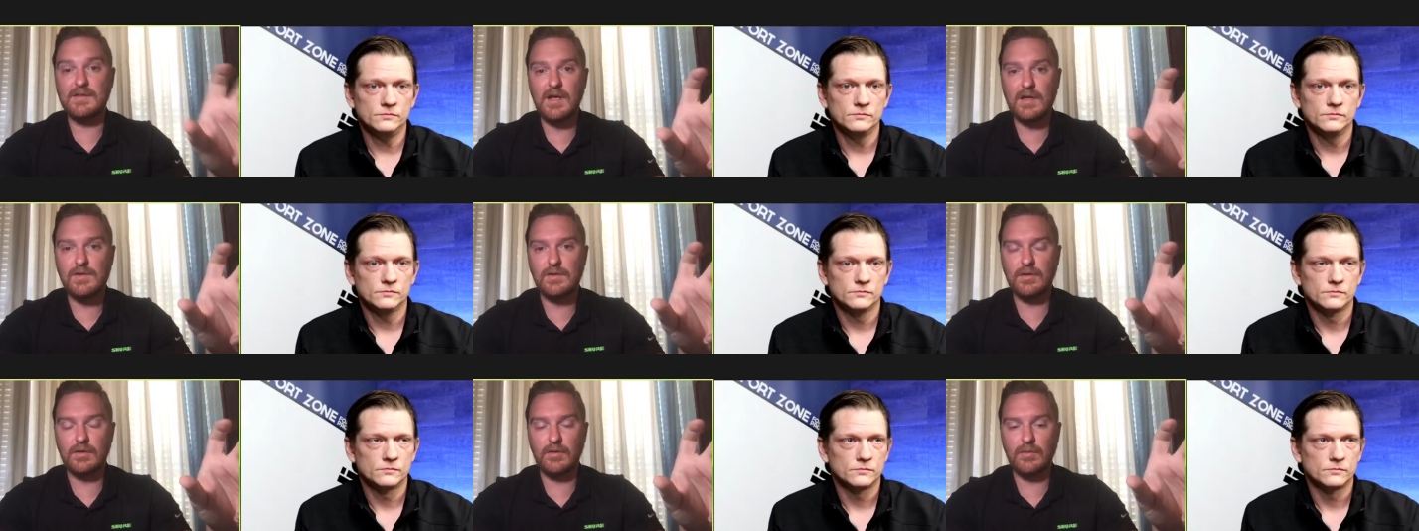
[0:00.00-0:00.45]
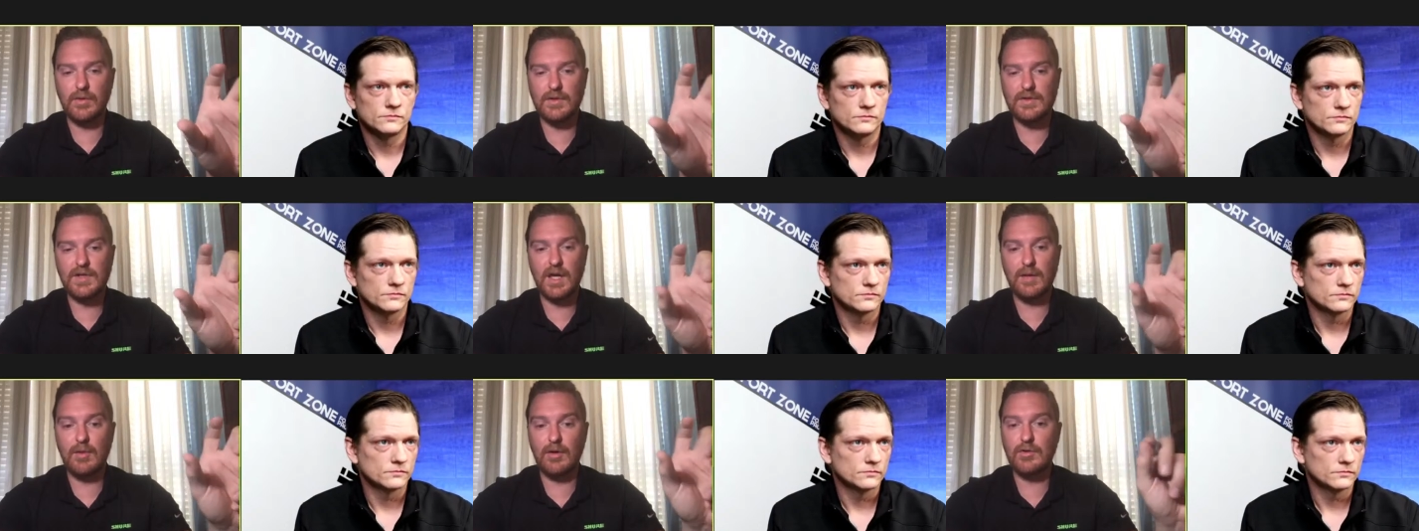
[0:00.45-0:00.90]
Speaker 1: Digital, which
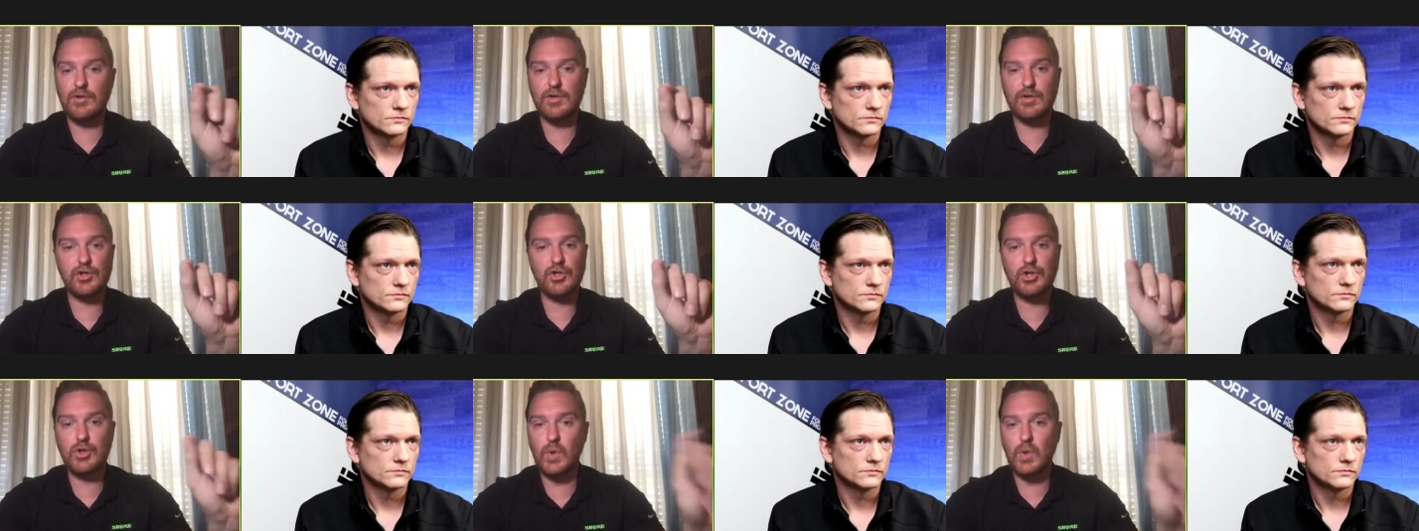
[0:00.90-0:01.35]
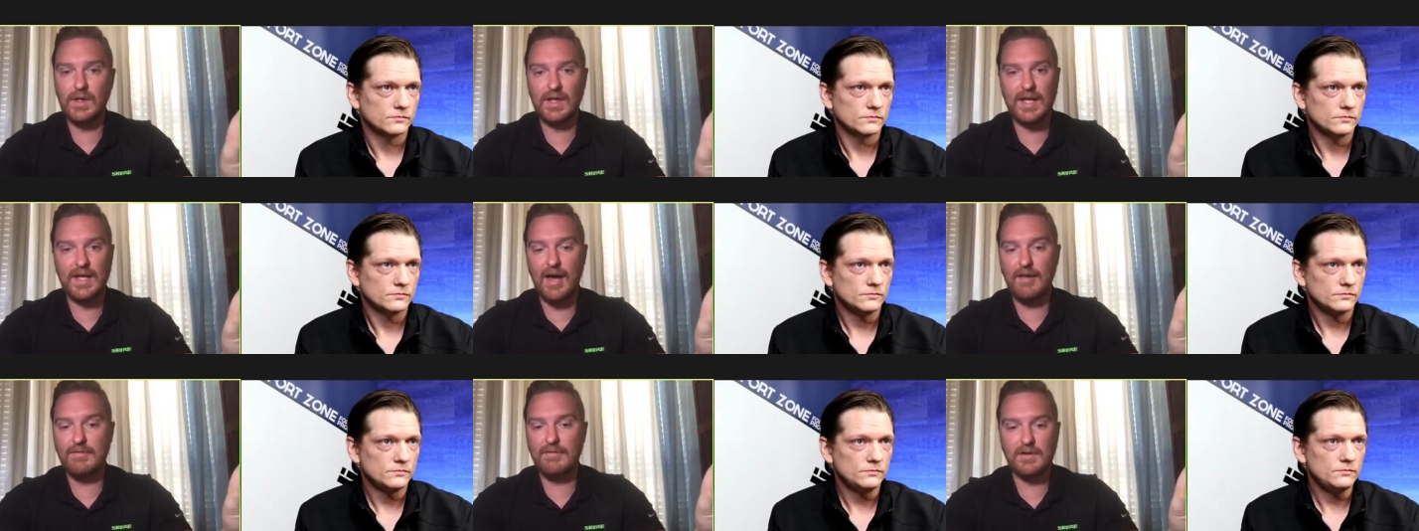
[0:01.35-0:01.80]
came out just shortly
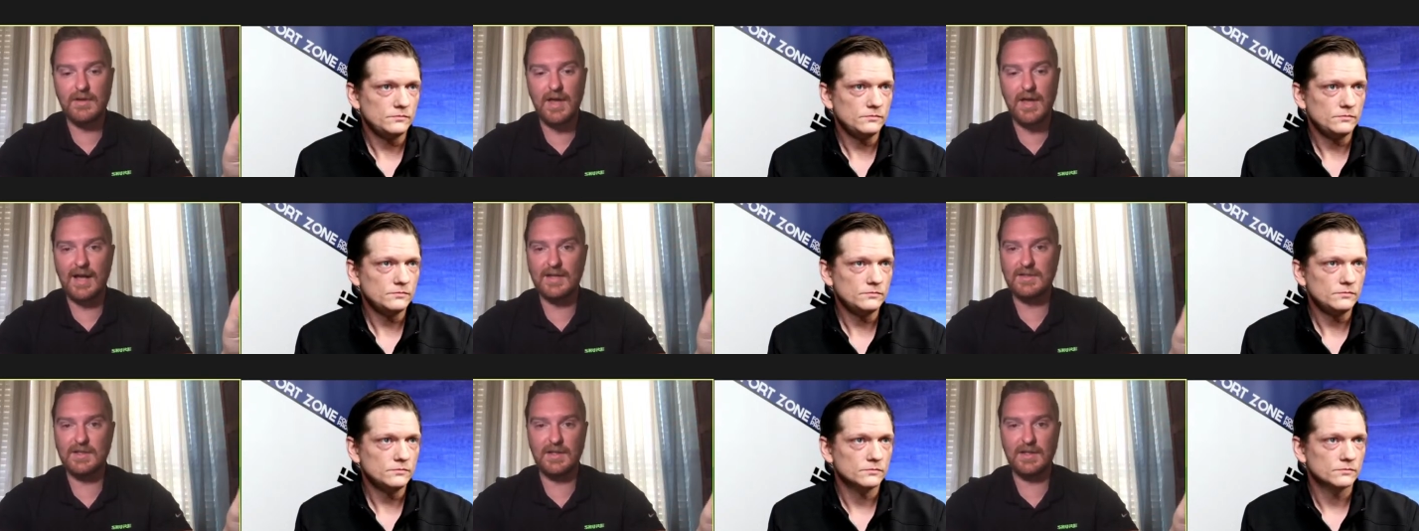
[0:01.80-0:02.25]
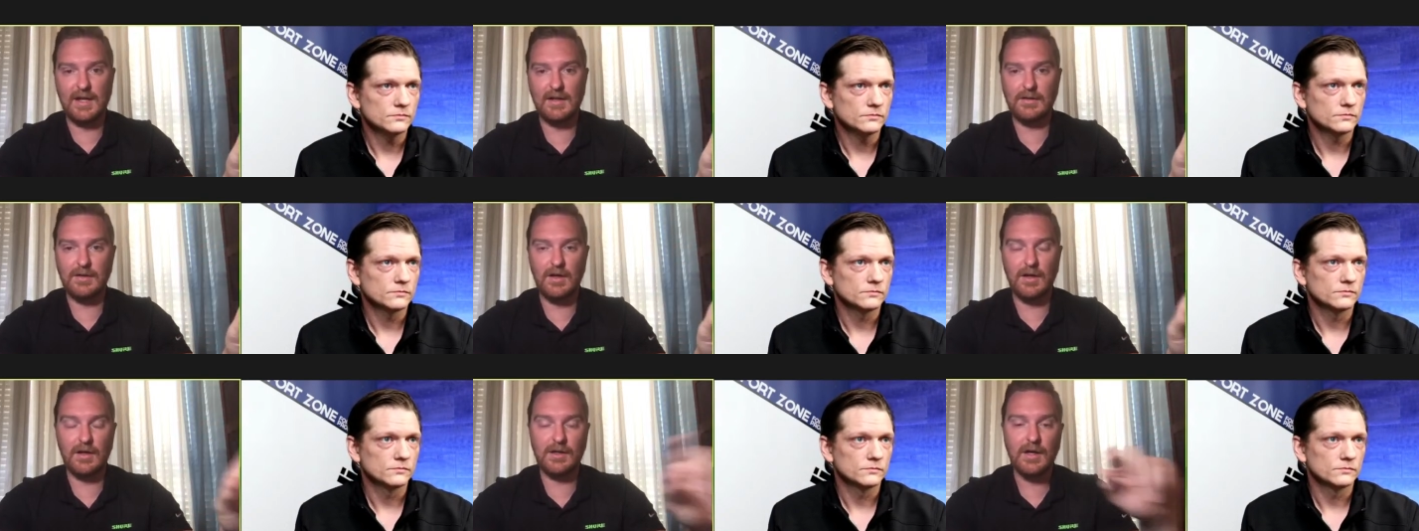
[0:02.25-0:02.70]
after Axion
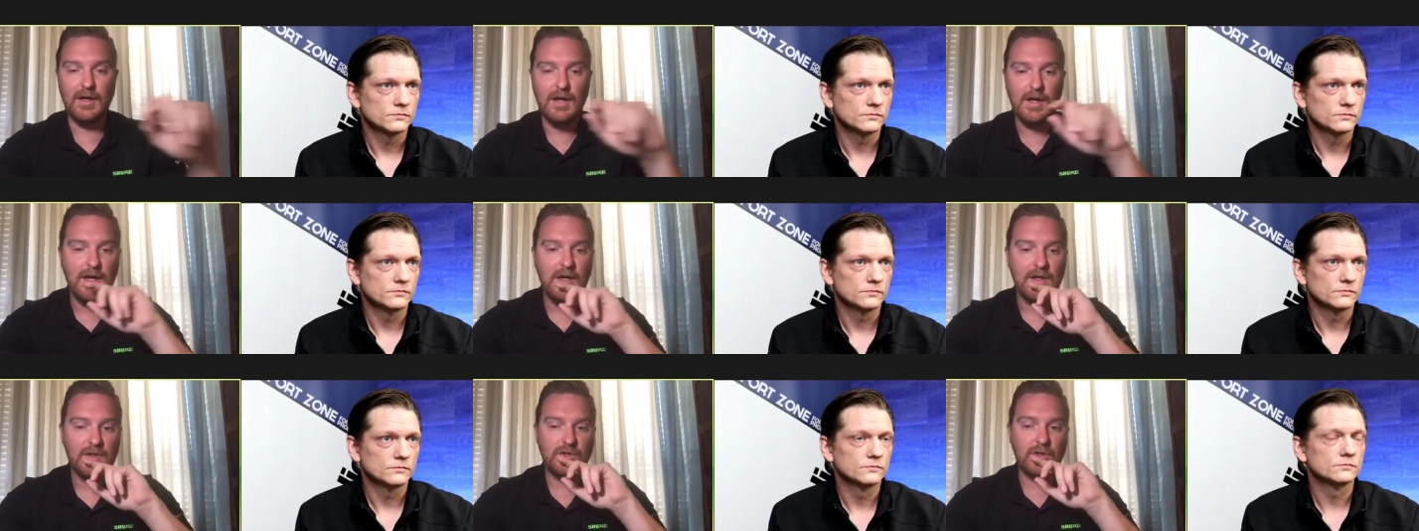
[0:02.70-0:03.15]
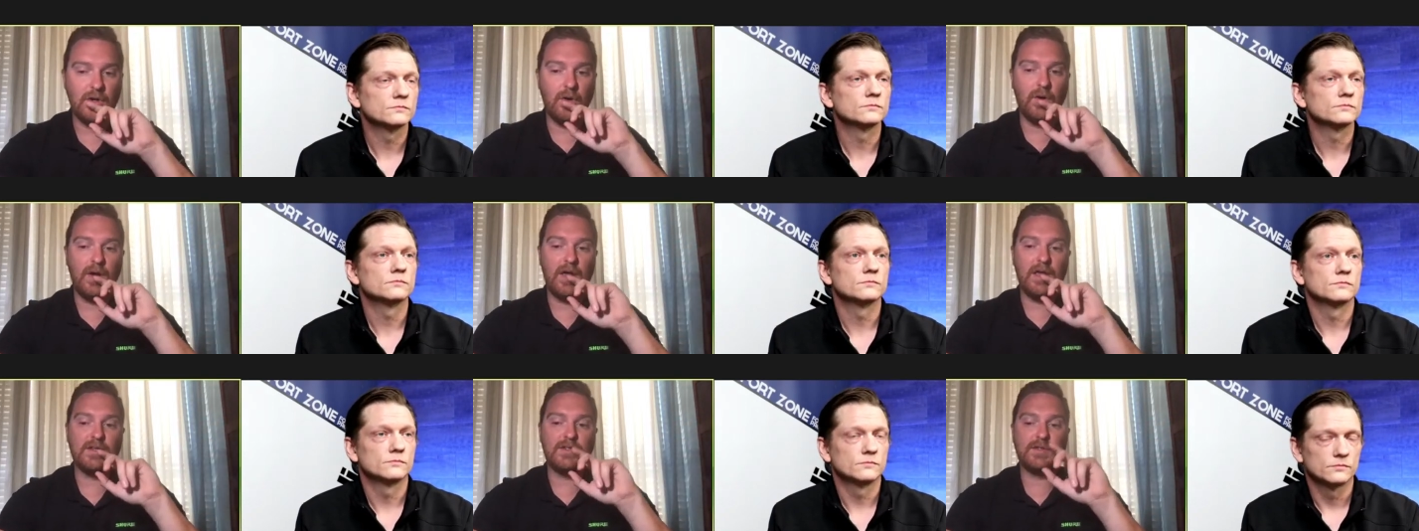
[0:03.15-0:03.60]
Analog. So
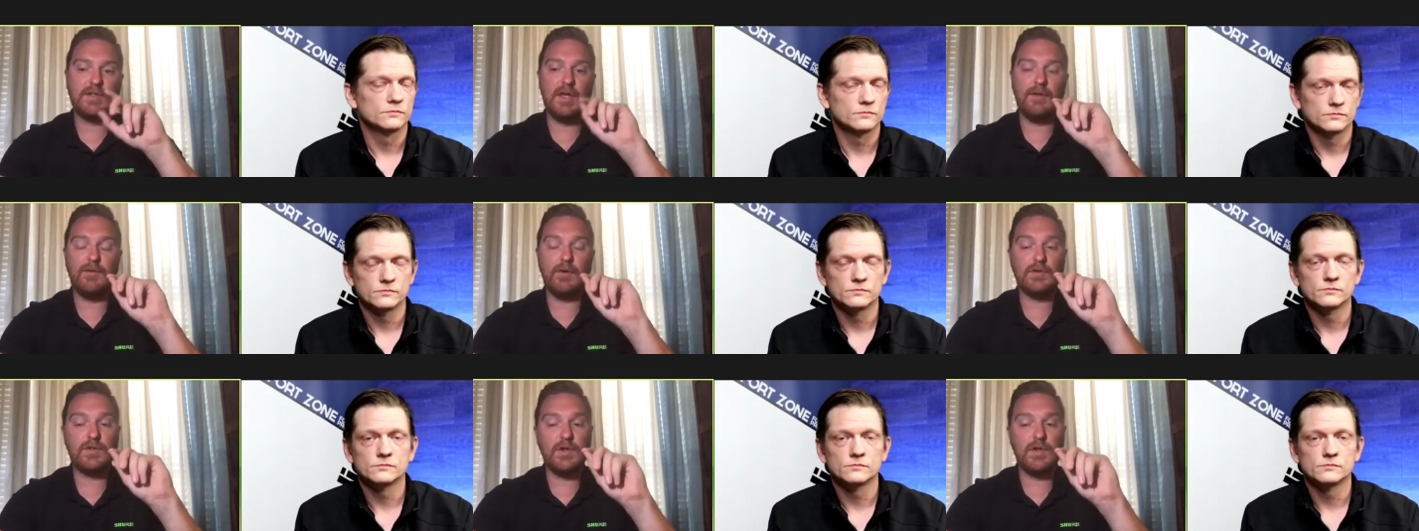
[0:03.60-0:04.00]
as if you're